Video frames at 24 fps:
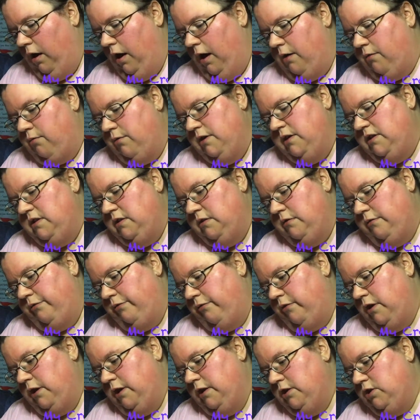I went to the
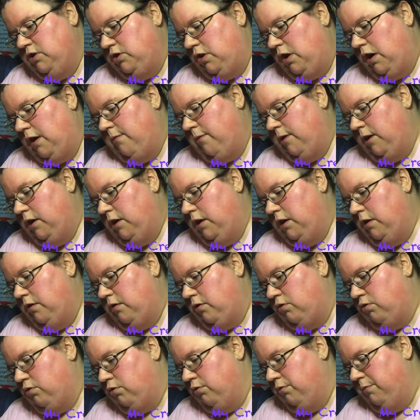fridge, grabbing another
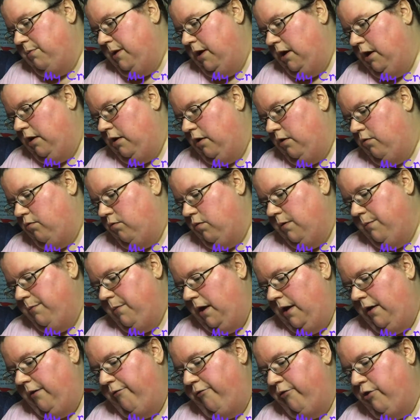cold beer, when
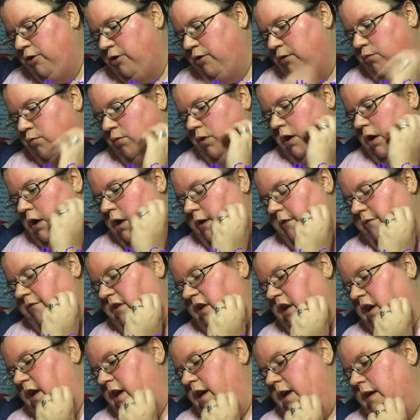my phone went off
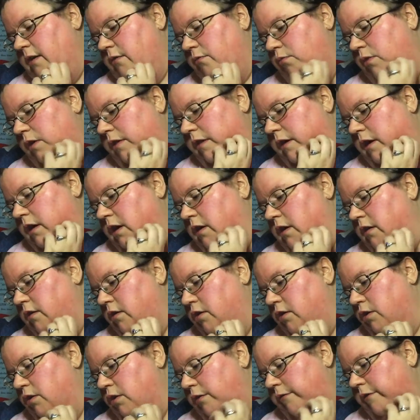again with another
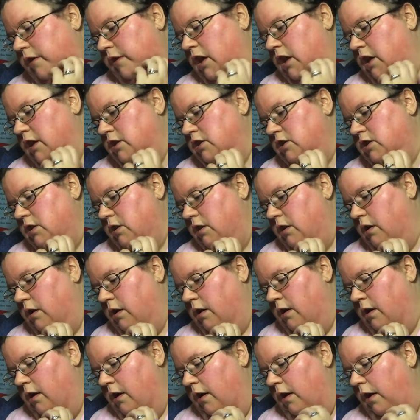notification.
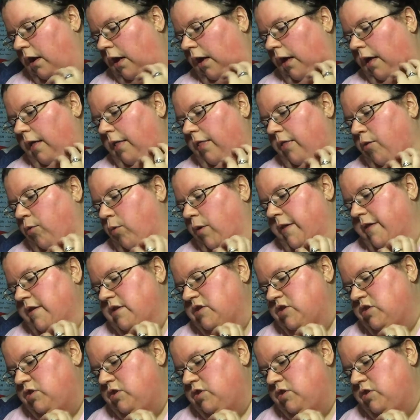The weather